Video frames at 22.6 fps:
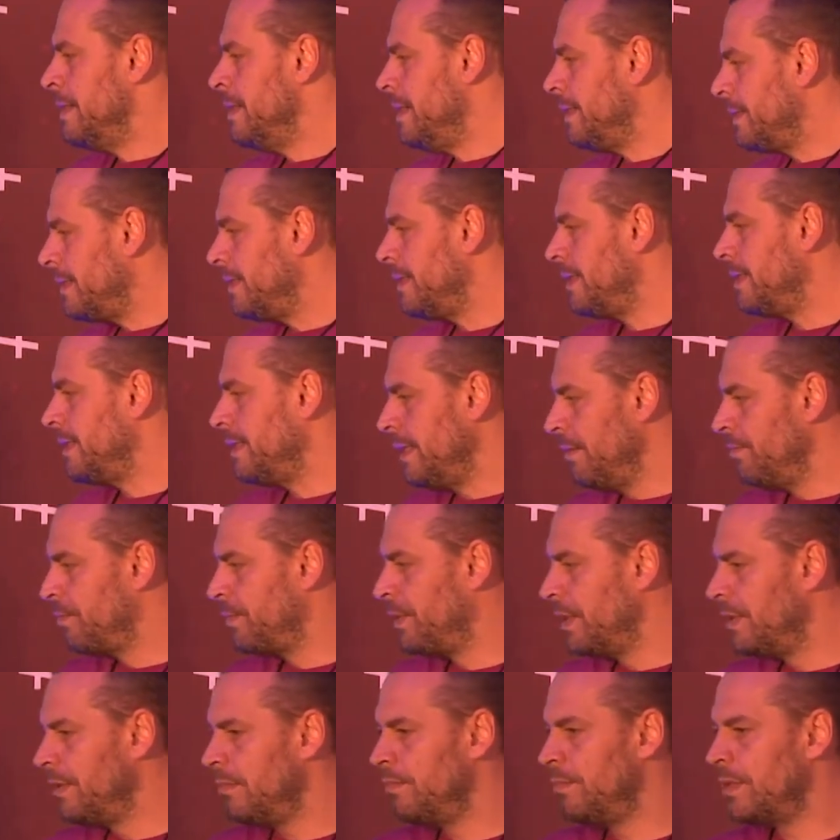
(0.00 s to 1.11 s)
It is
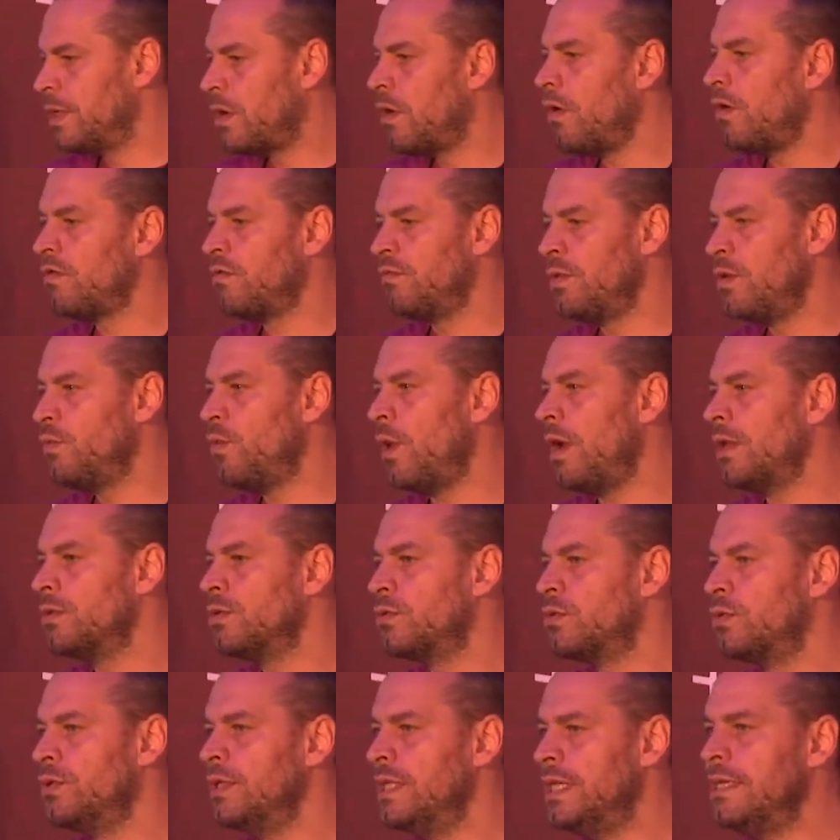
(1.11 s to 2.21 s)
simple because we want
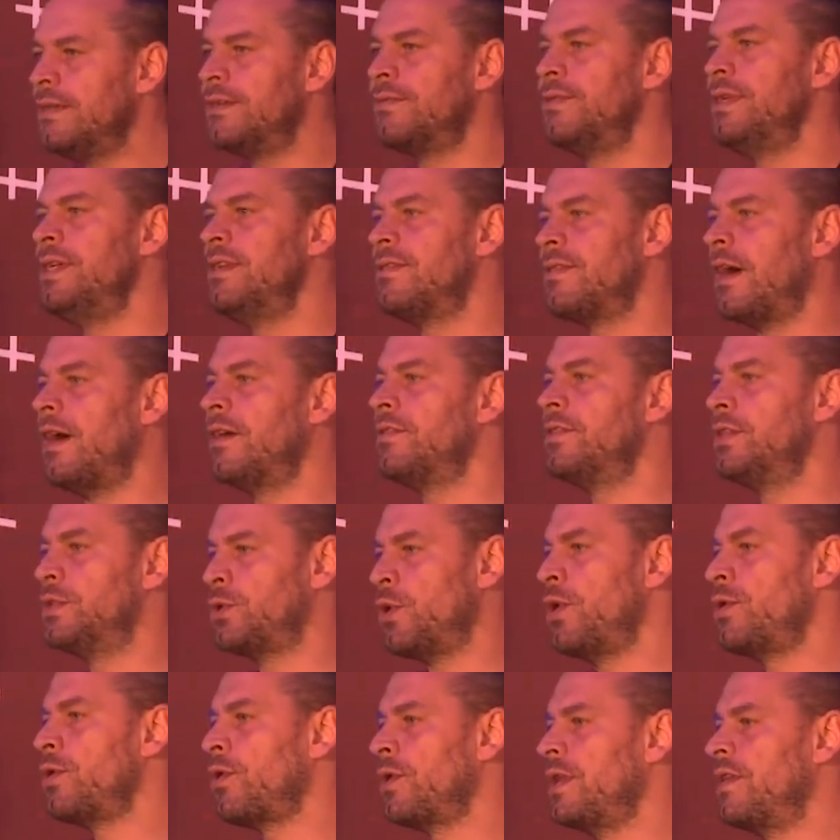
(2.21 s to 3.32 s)
to increase our
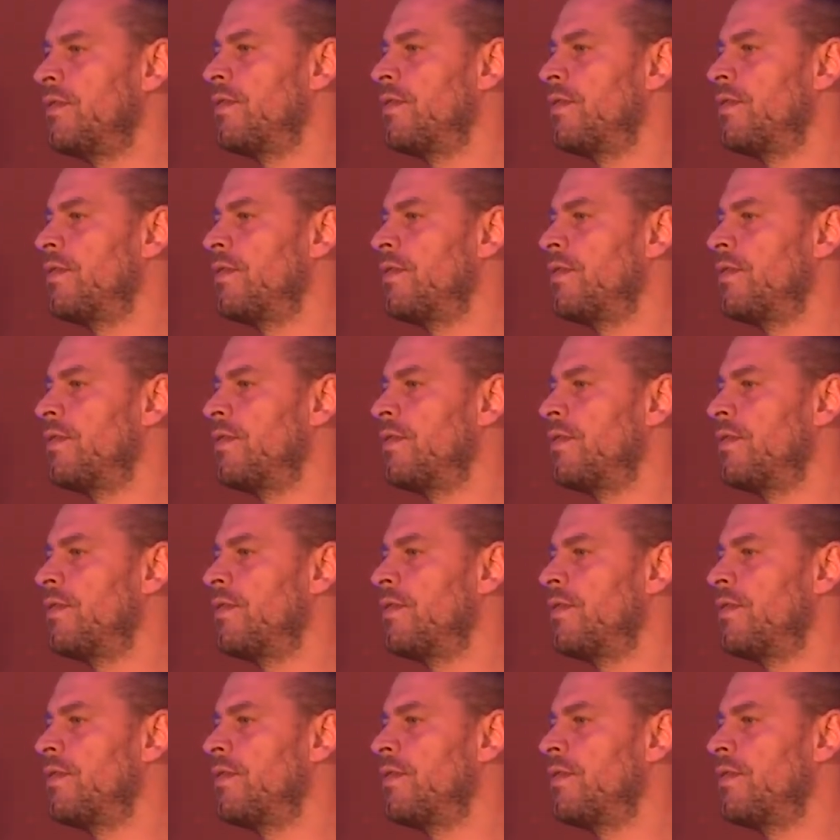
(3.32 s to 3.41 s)
return on